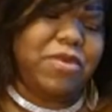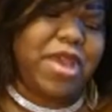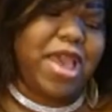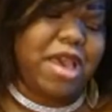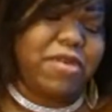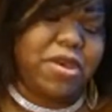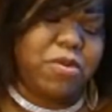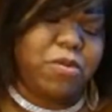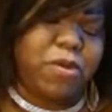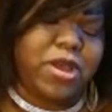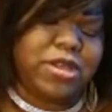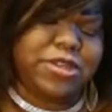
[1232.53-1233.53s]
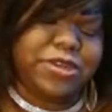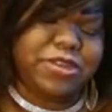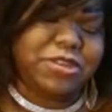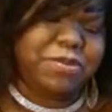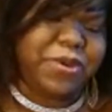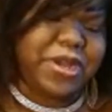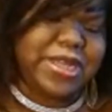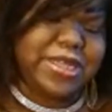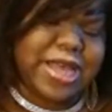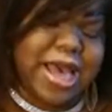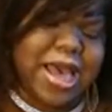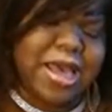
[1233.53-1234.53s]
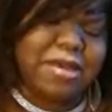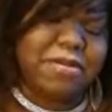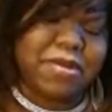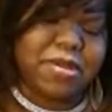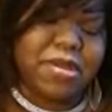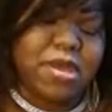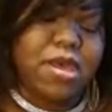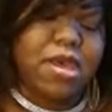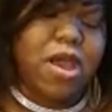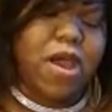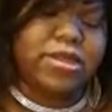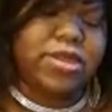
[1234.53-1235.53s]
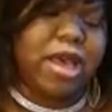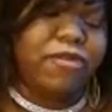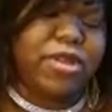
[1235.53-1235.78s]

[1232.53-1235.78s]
We have here winter, springtime. All right, so I